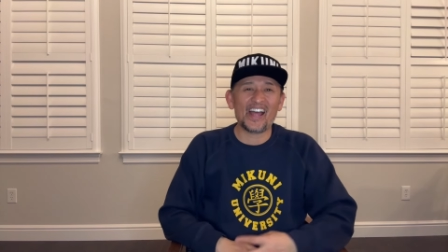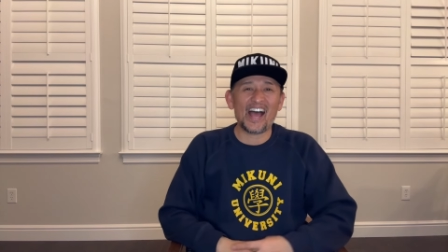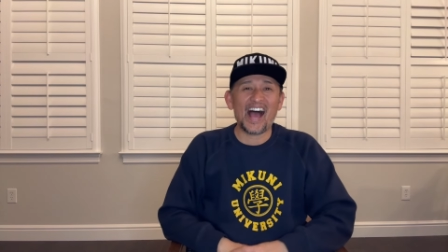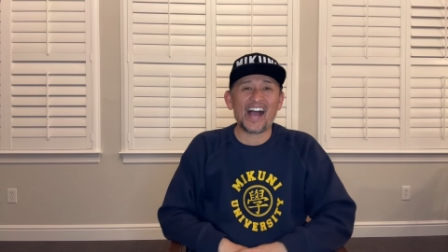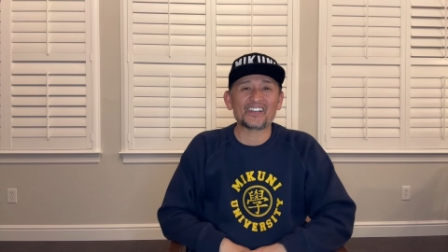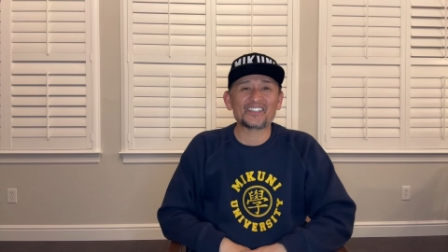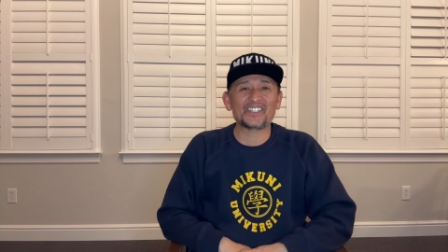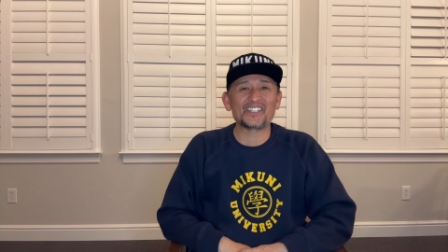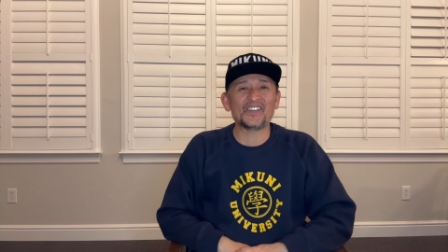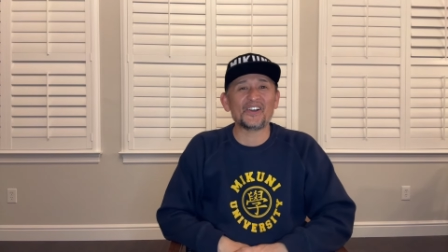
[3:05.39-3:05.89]

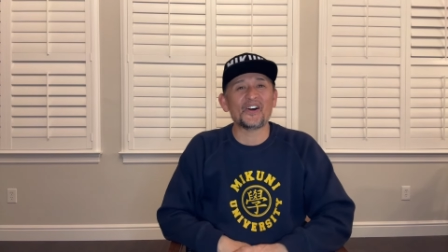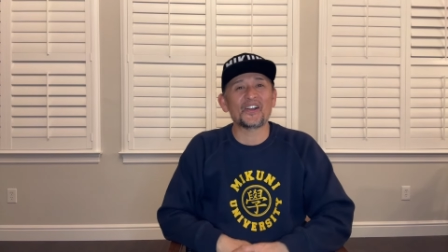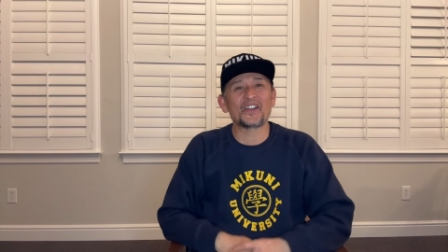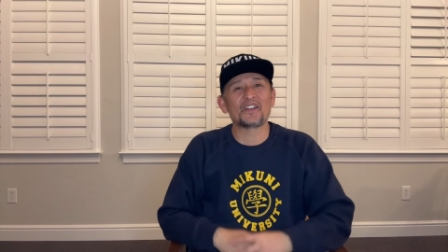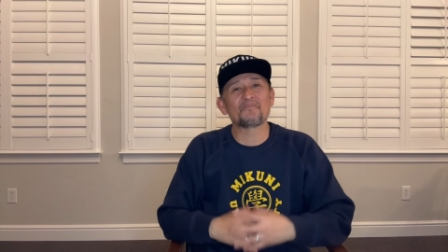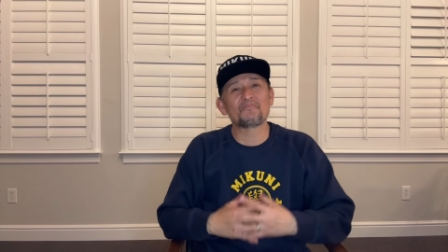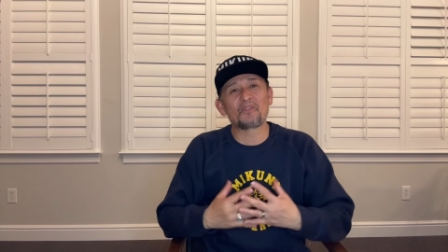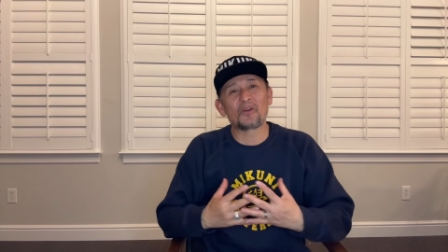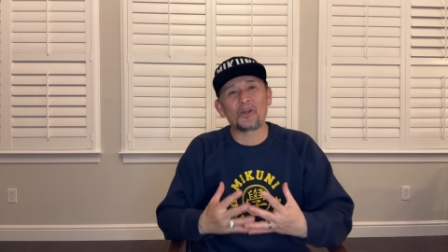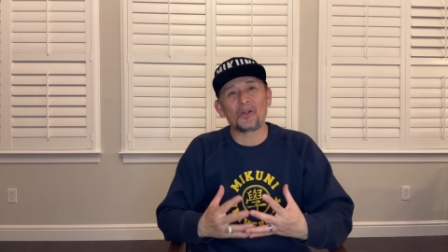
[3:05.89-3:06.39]
acting on
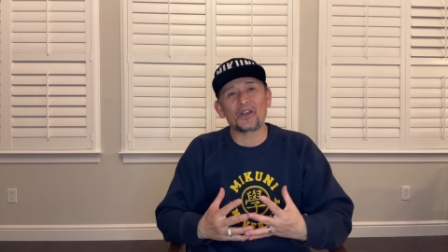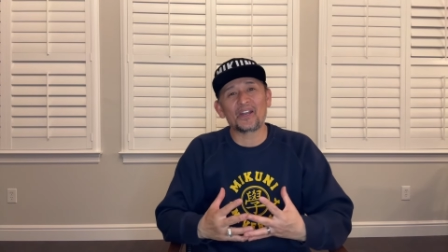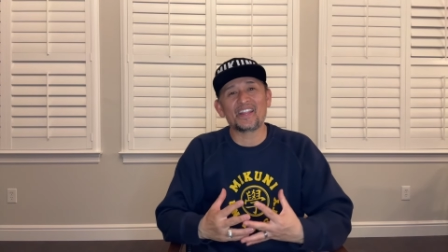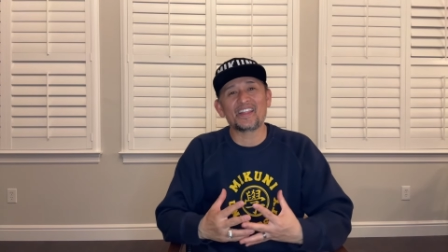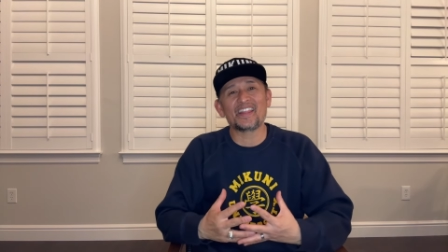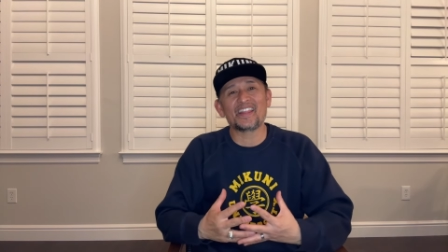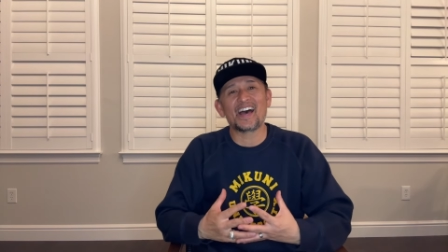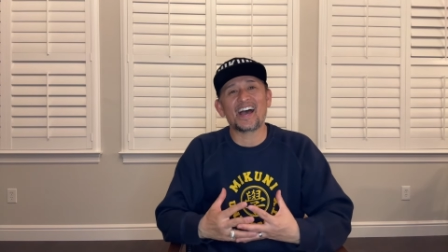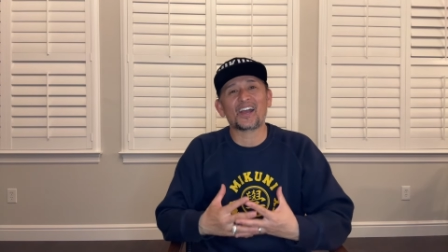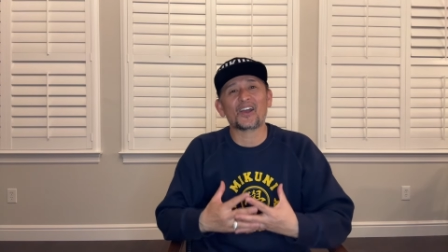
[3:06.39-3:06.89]
a
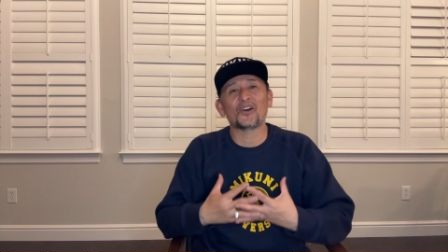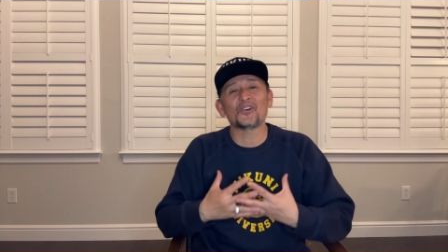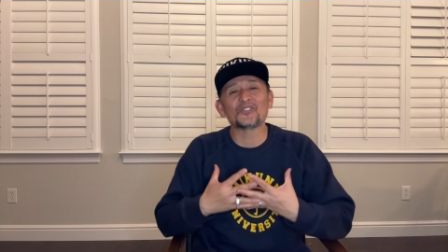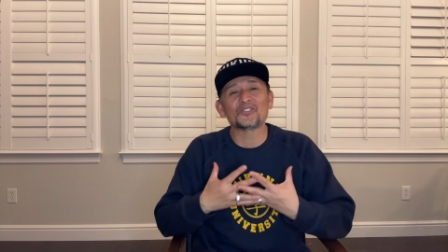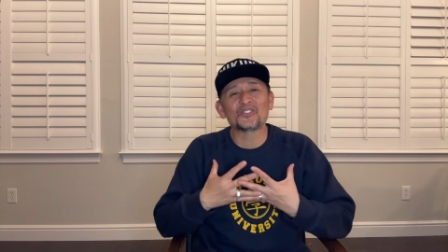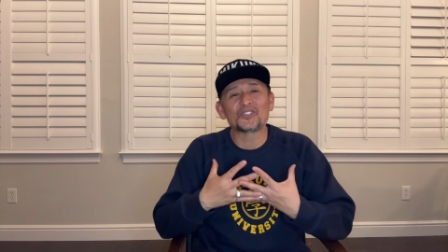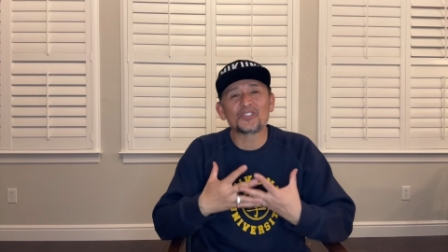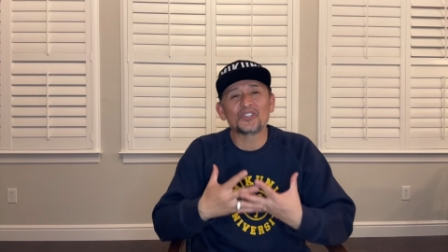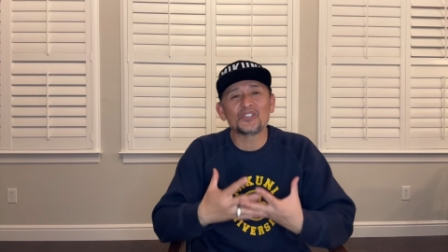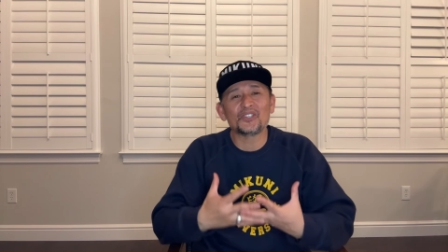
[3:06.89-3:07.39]
burden that
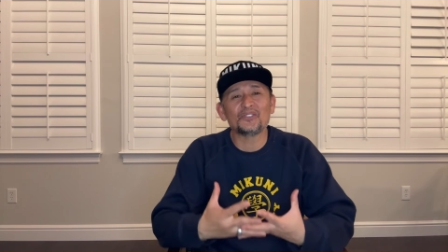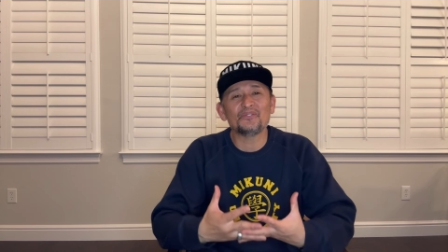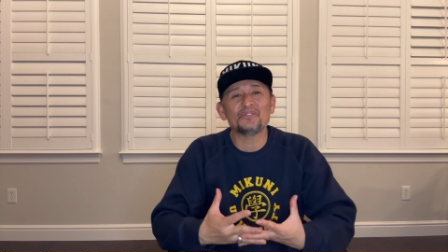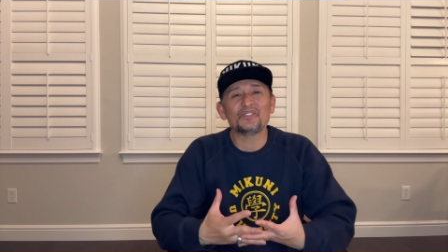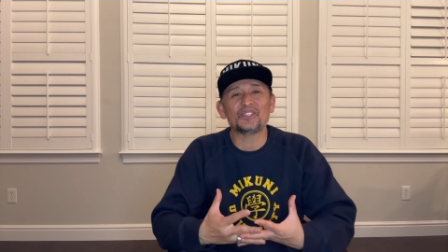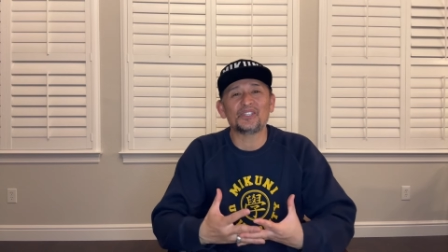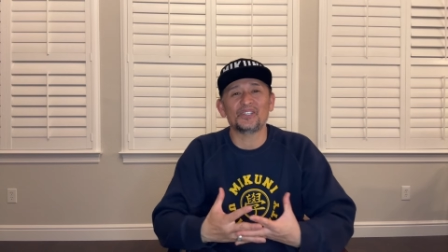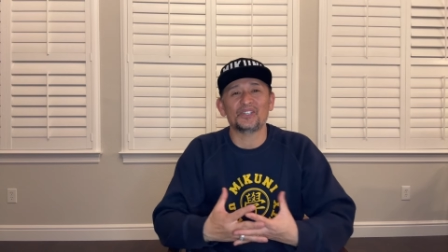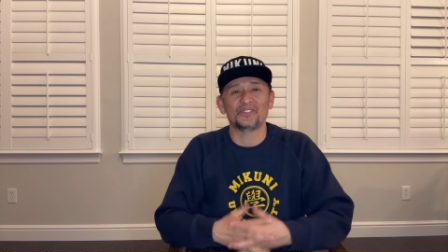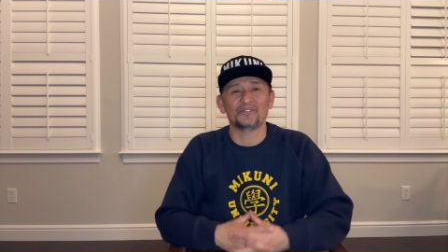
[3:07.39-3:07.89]

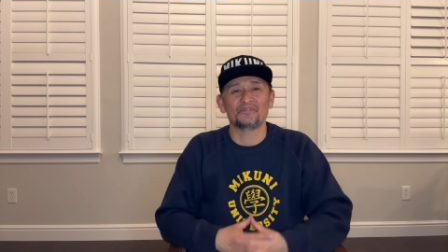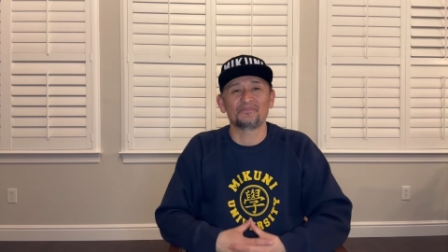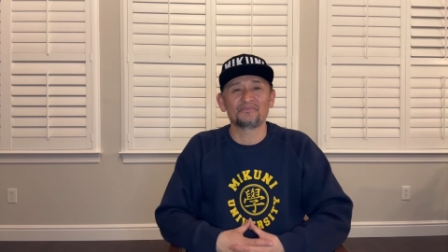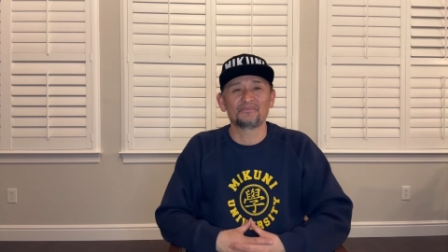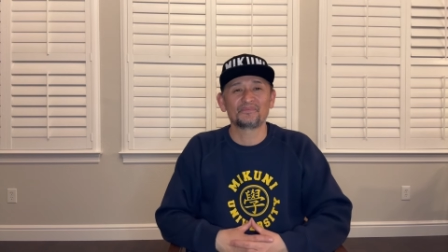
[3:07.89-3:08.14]
consumes you.